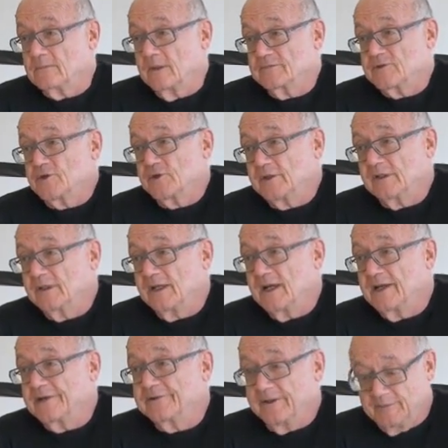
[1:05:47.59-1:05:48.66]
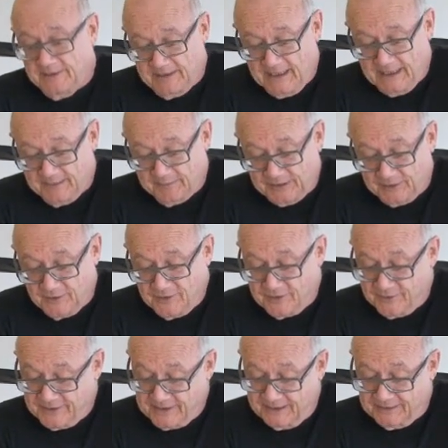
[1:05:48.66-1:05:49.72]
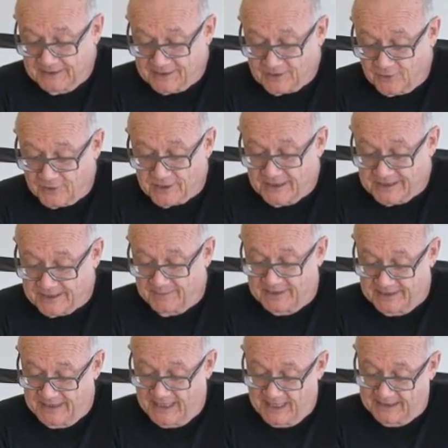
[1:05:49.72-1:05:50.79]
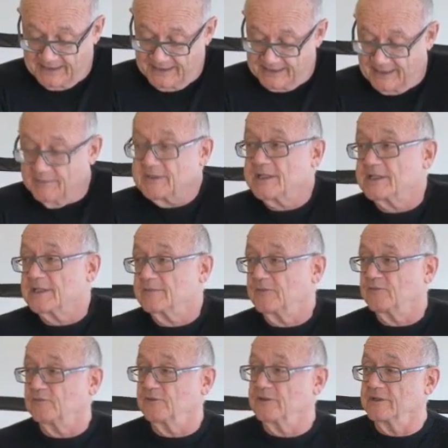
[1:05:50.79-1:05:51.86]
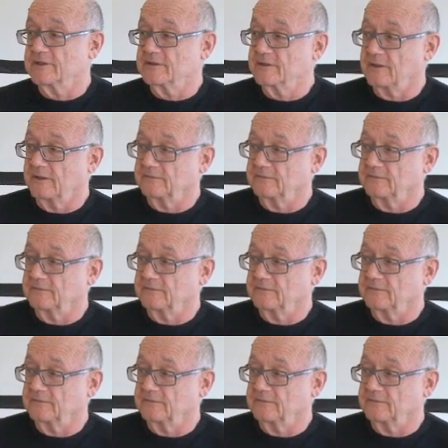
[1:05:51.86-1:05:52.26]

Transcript: certainly I agree with that, but those who said that socialism is the anti-Semitism of fools,